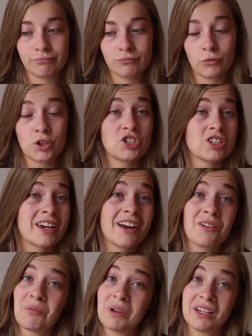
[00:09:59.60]
which
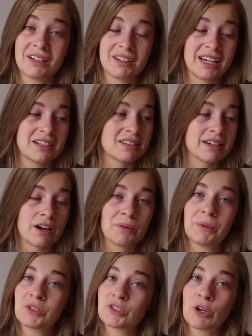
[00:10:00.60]
scared me. It scared
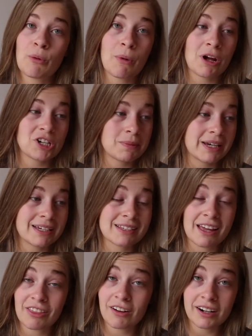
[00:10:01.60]
me so much because
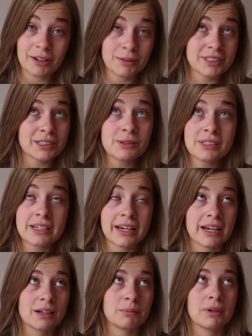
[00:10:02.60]
I thought I was losing
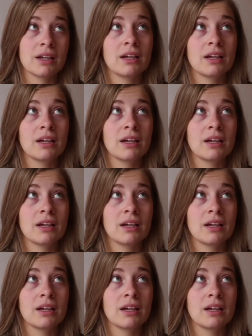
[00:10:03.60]
him.